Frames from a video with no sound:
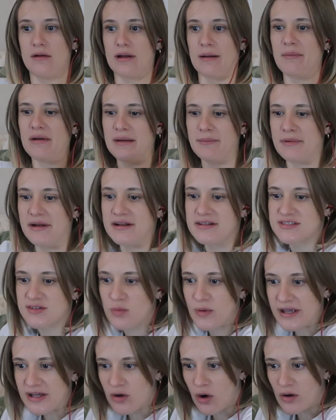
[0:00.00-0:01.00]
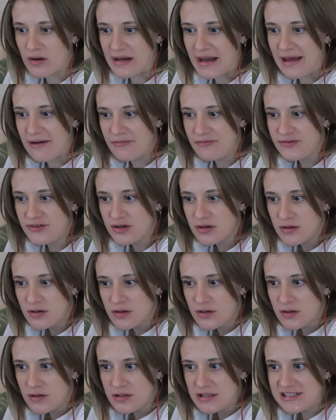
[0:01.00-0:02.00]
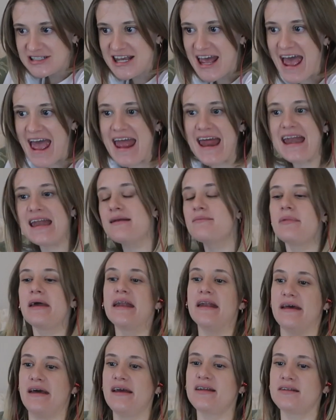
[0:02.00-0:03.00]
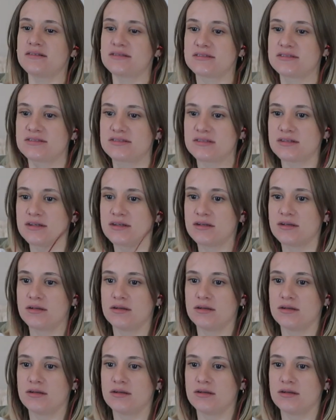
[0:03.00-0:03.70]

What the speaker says: How many minutes have we got left? 10 minutes?